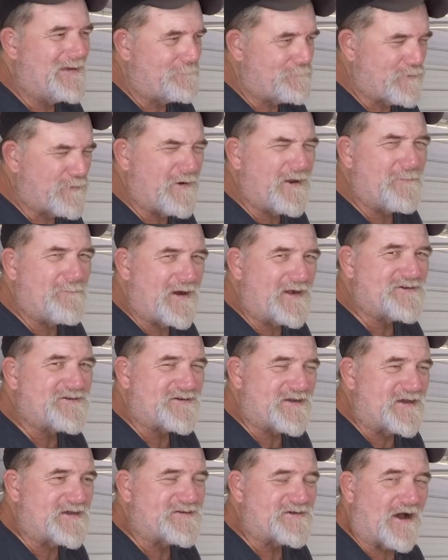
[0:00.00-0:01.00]
Pretty much
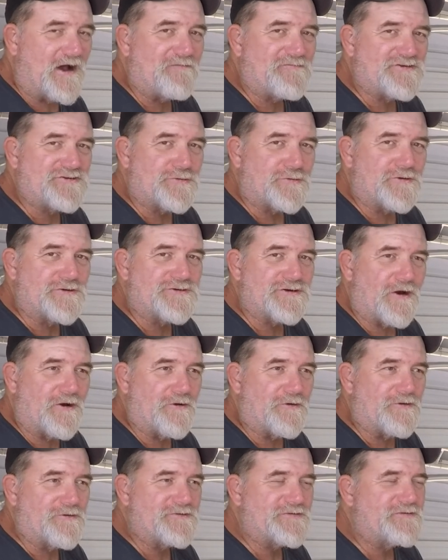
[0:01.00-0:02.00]
does offshore
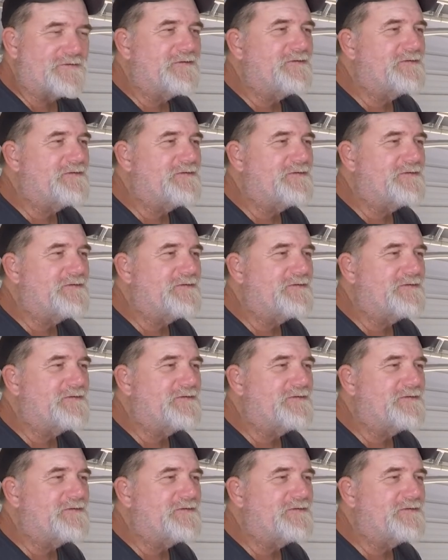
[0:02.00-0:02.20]
charters.